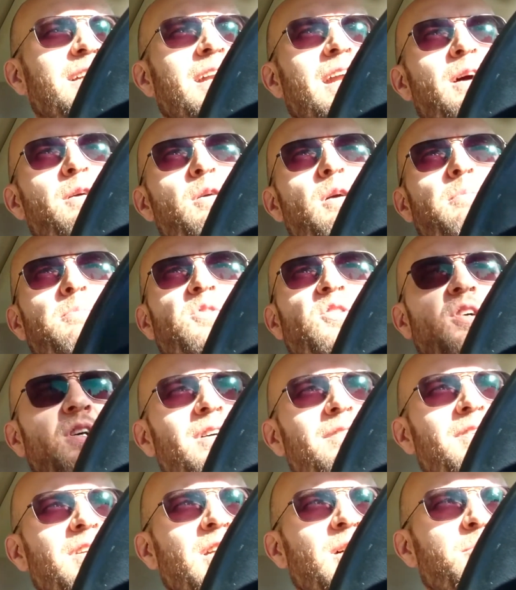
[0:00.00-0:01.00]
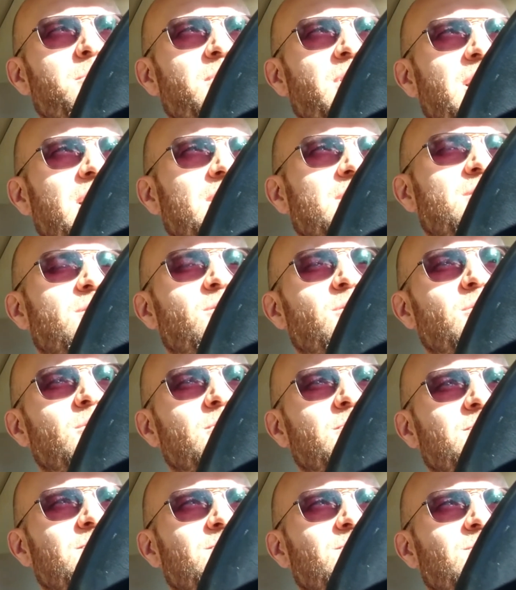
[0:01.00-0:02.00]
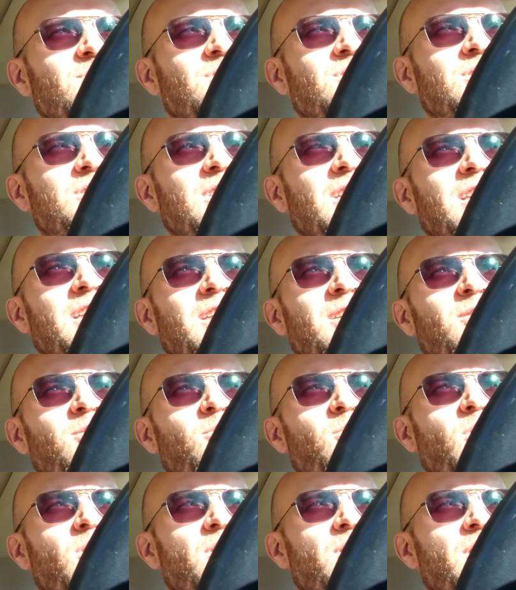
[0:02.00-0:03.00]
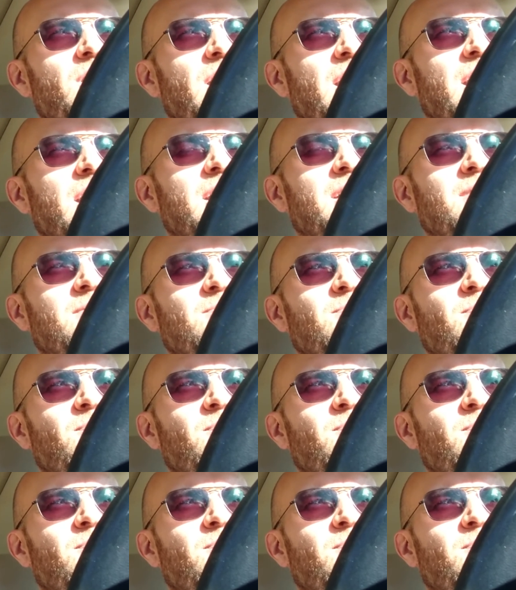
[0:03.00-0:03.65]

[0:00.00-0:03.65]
now I'm driving up there to see what they